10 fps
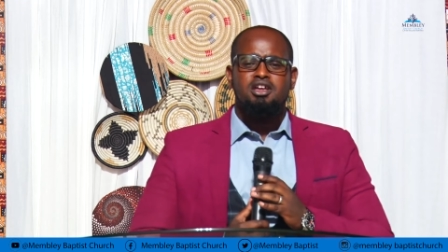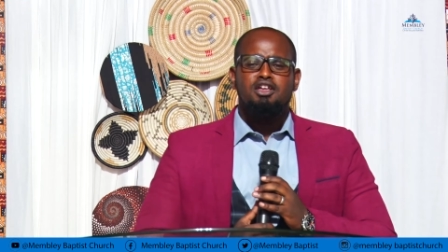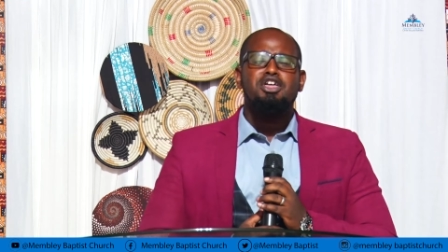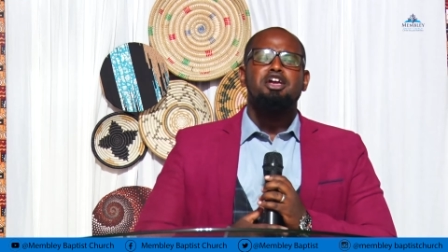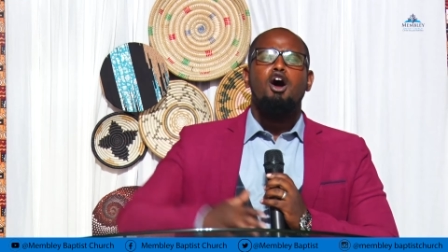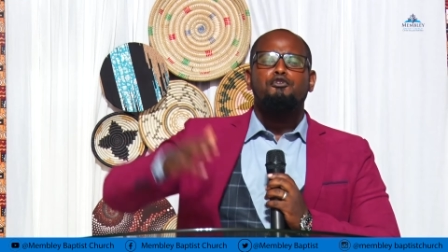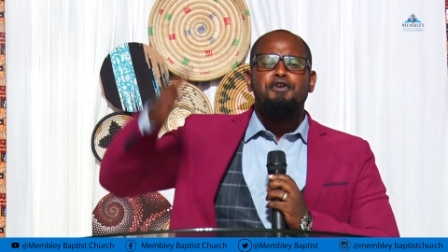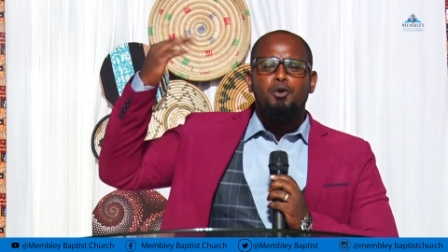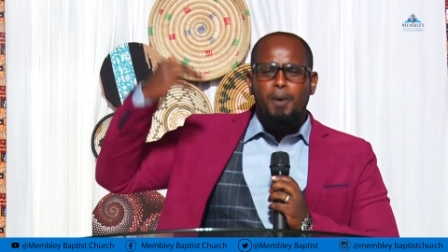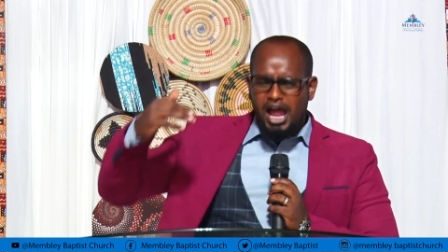They
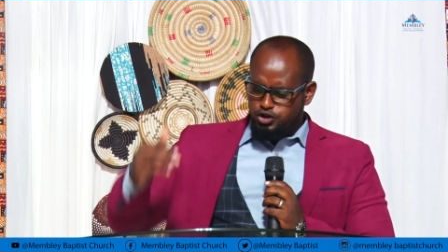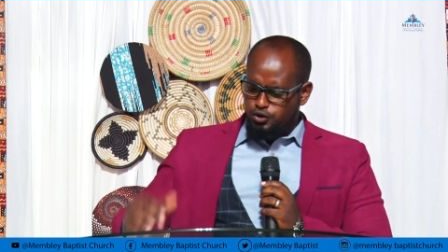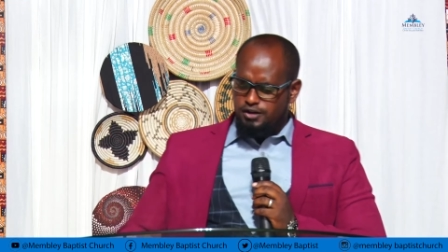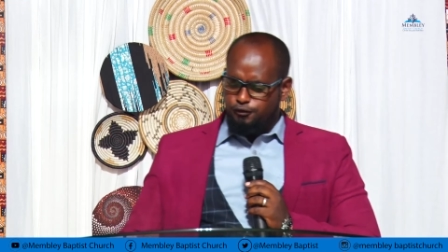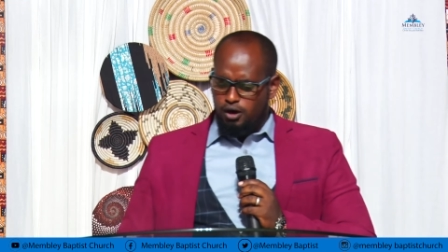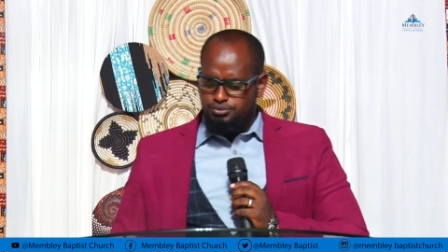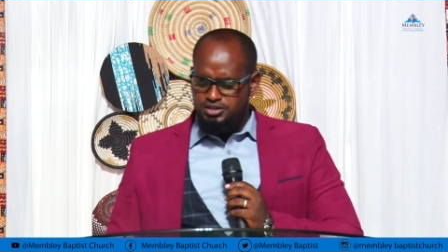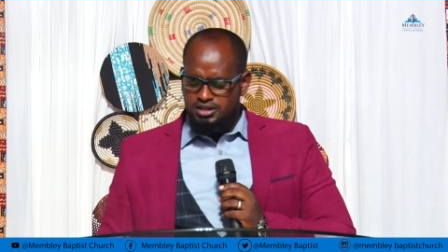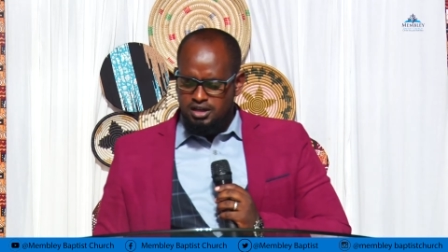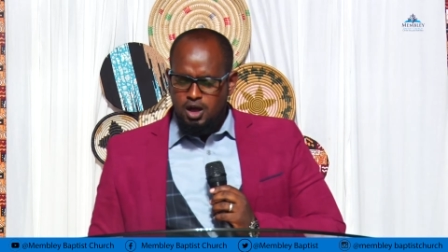often wear
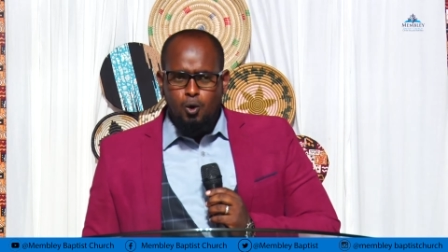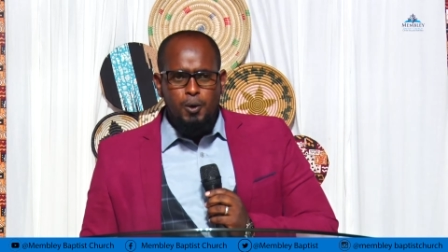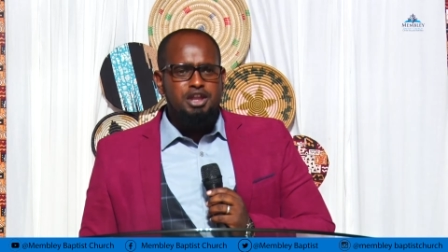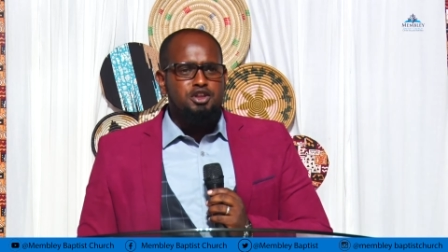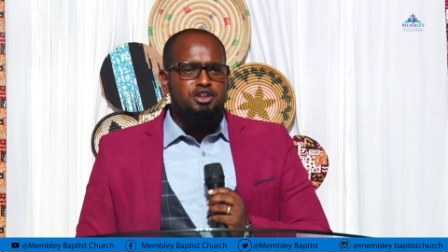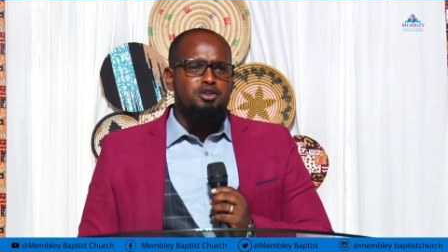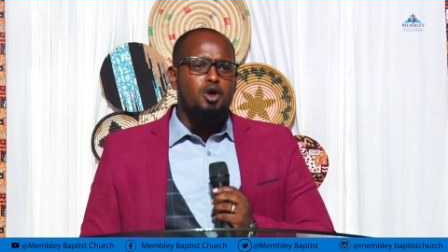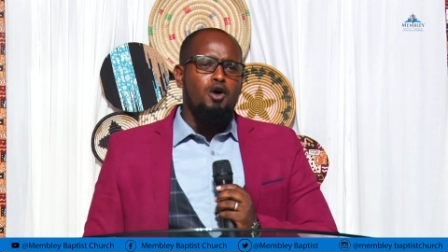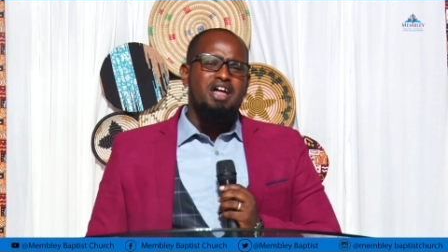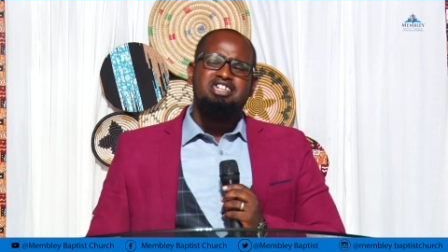uniforms. We
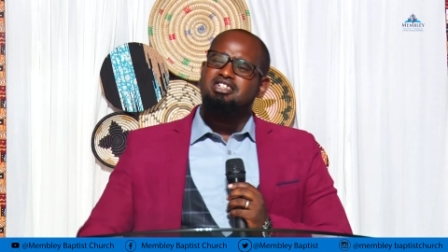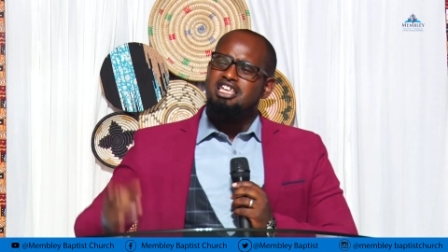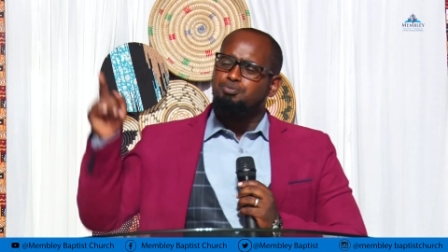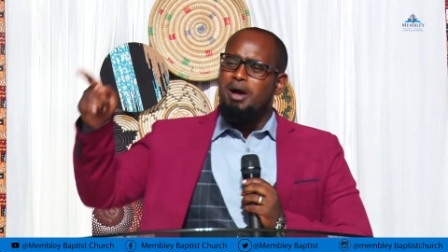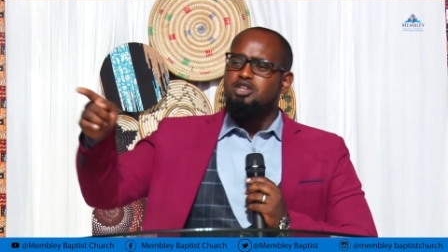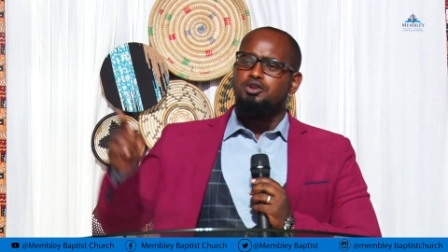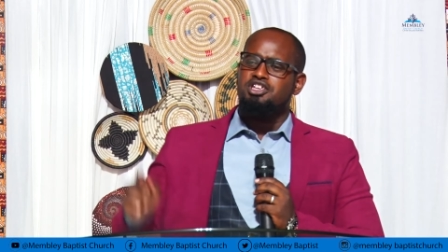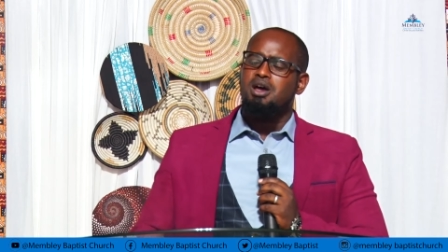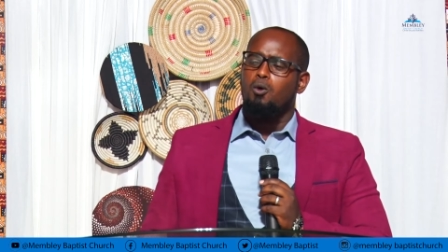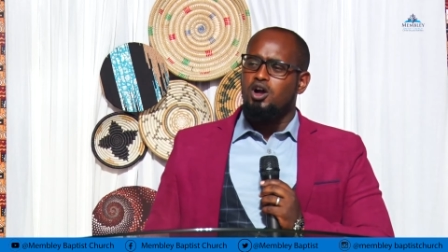know that this person
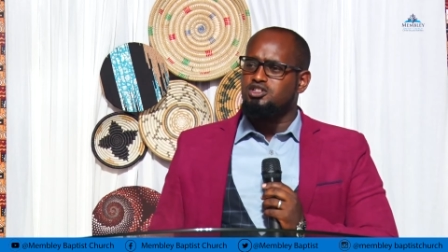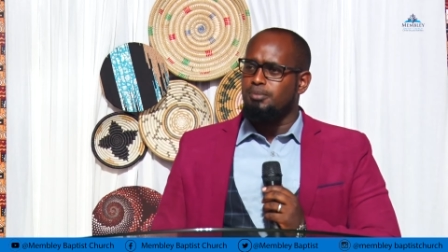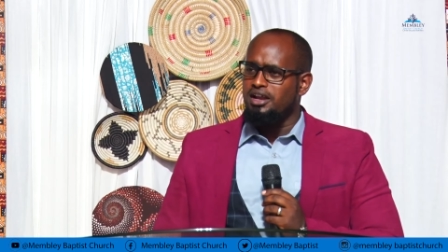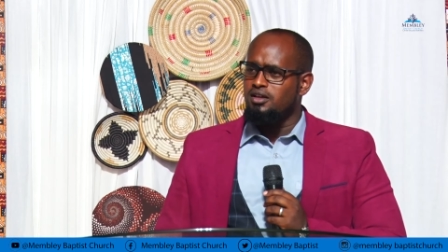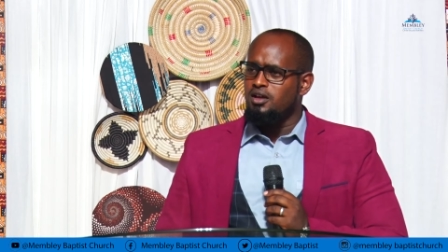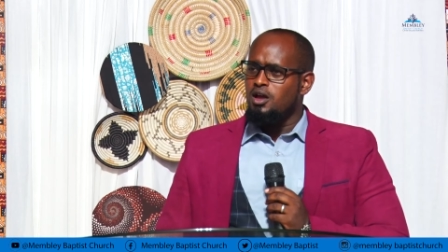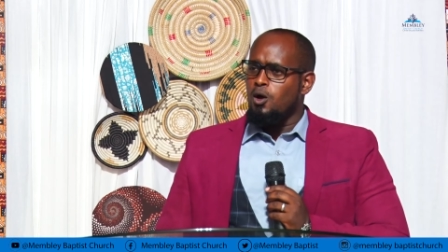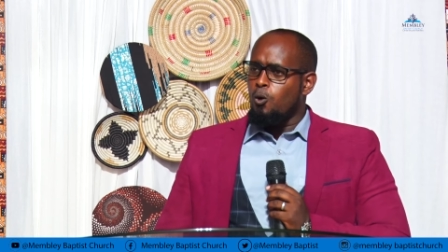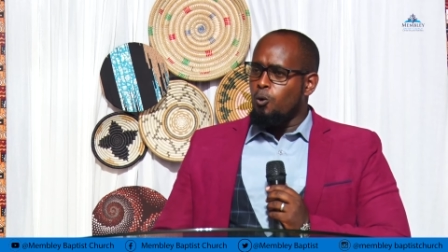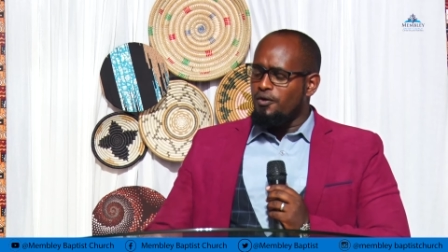is a watchman
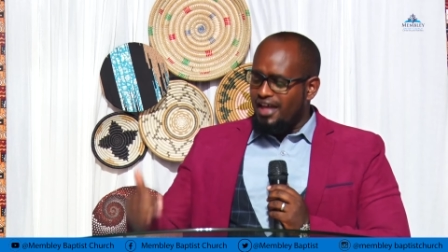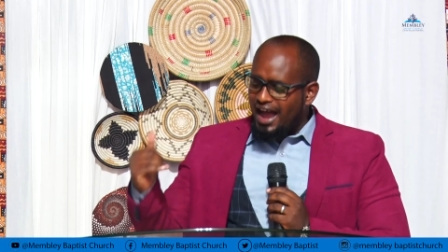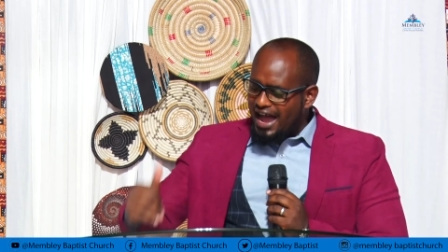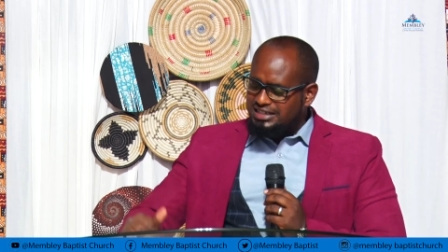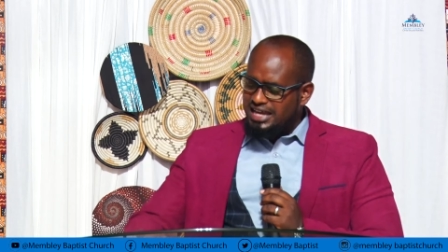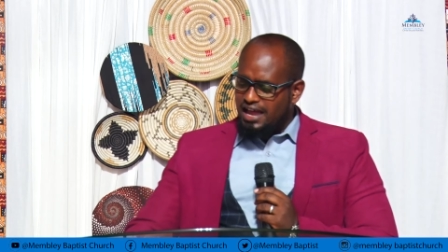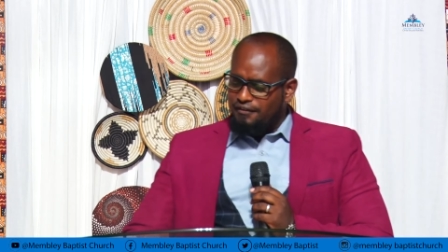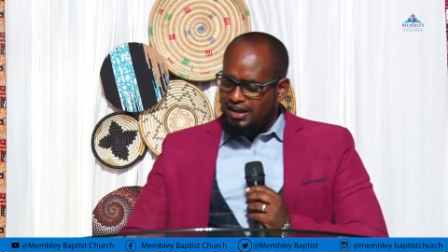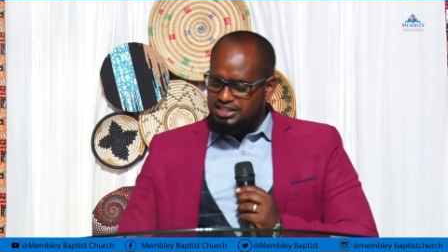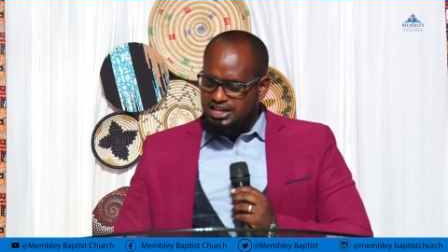with the attire
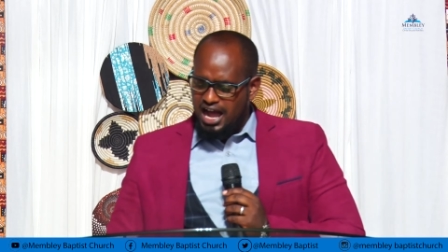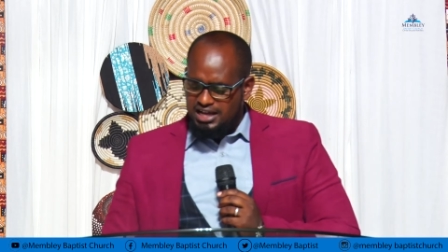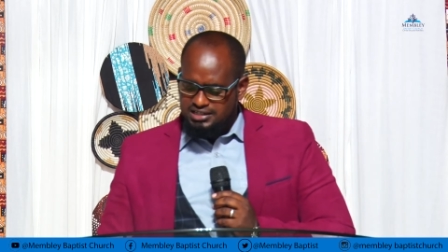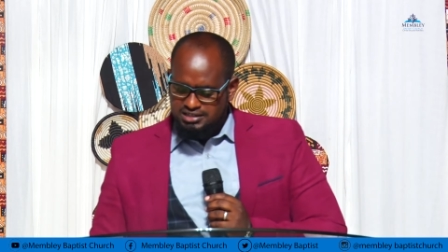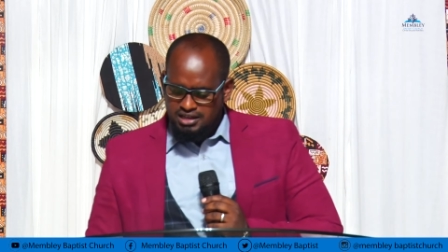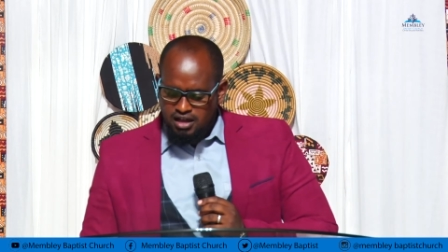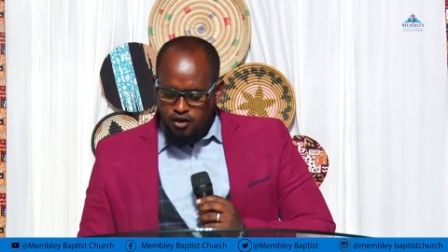that he has.